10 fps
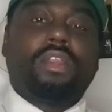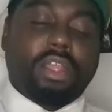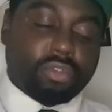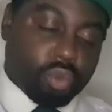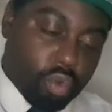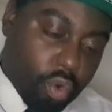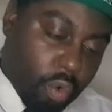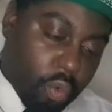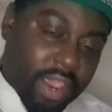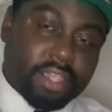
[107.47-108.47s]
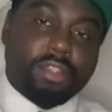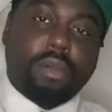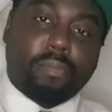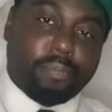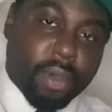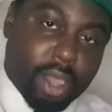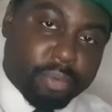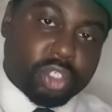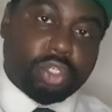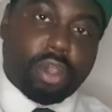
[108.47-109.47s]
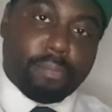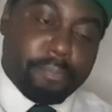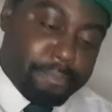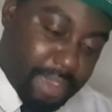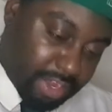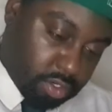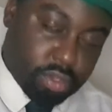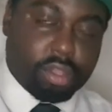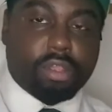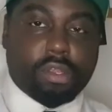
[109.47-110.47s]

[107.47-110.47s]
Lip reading: there's always barbershop banter,